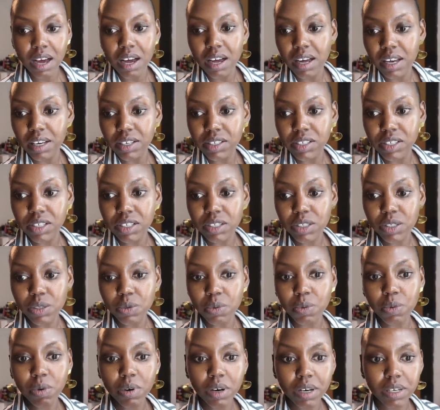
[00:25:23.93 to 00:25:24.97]
i just
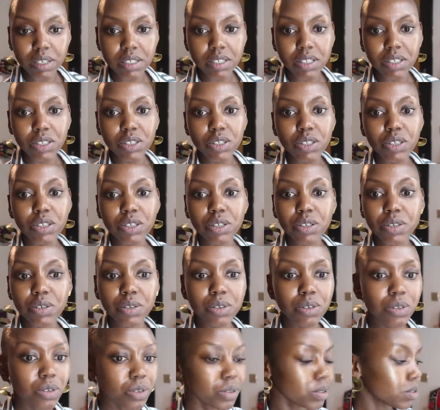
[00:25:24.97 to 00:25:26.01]
want
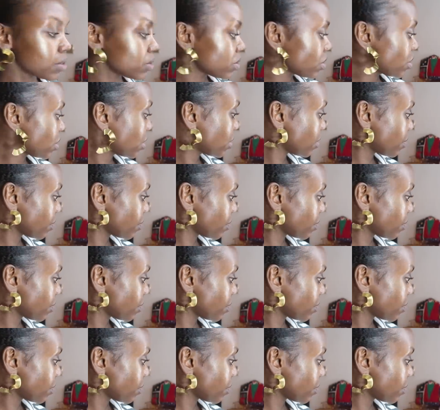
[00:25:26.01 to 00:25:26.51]
to